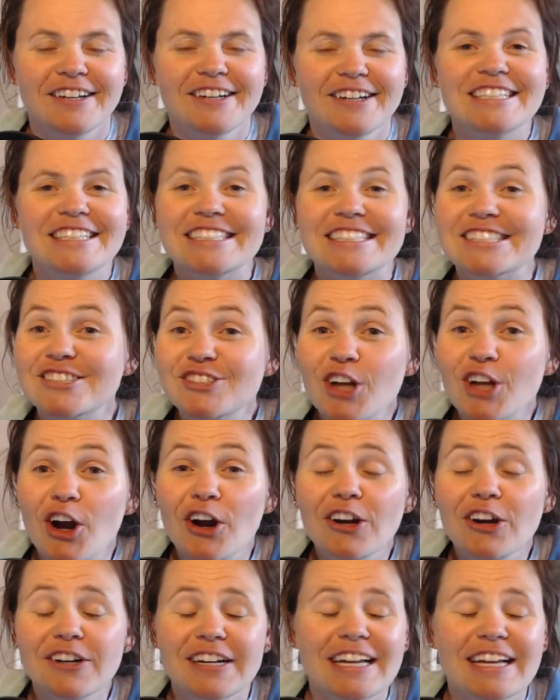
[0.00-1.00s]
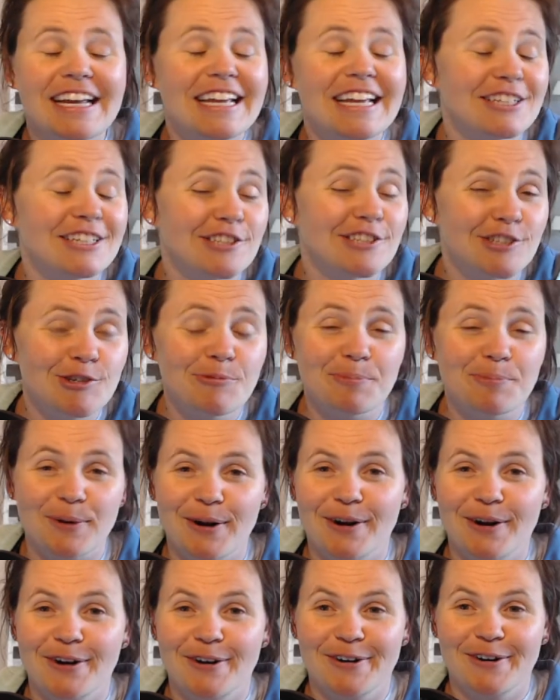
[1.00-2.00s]
Start in a
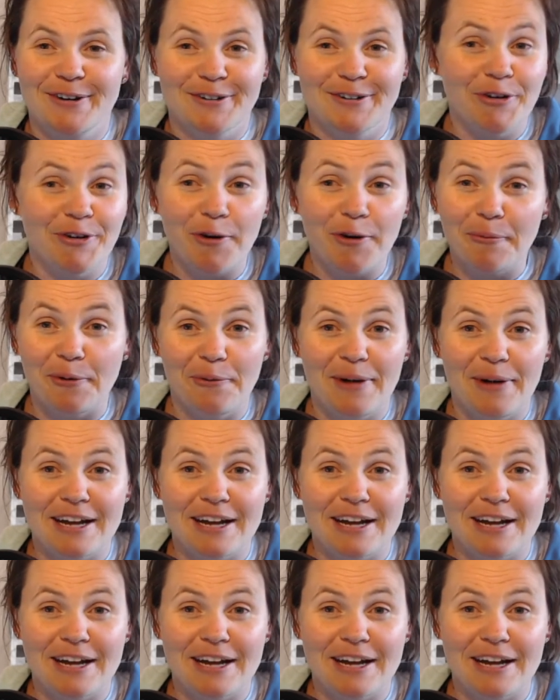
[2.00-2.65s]
super normal way.